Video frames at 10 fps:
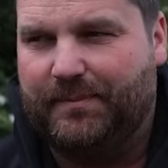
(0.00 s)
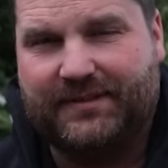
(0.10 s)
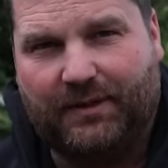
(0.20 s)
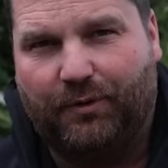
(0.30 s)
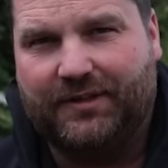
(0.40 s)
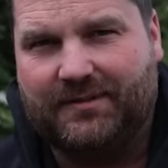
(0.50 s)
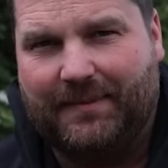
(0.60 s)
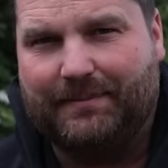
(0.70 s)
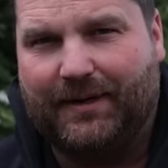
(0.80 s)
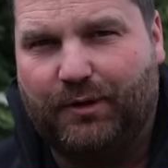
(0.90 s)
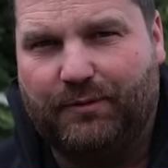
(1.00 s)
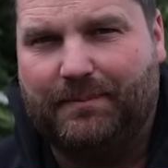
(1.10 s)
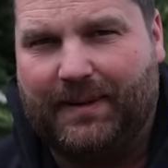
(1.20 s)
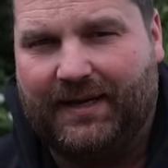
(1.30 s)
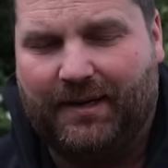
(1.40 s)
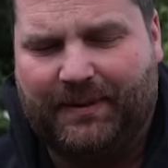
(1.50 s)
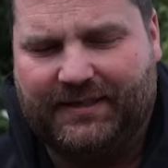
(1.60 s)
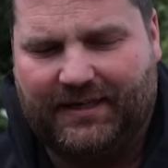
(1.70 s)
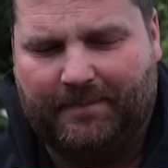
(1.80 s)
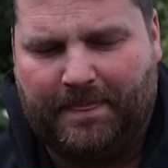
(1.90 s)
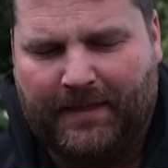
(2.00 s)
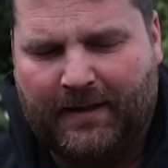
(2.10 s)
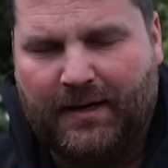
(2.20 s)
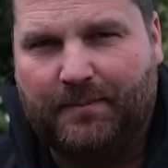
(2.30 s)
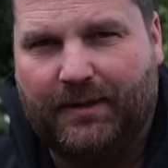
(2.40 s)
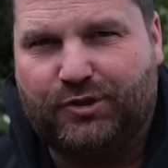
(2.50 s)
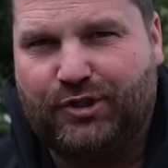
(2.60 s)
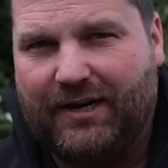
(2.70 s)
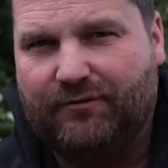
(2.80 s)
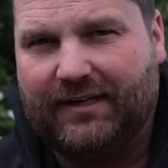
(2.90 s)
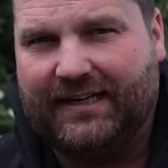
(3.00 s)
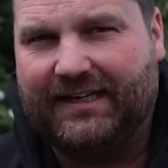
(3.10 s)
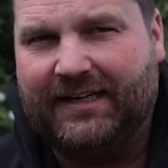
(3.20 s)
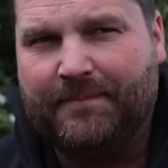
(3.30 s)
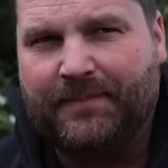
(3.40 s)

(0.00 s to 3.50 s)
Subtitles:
because I wanted to make my own opinion. But generally,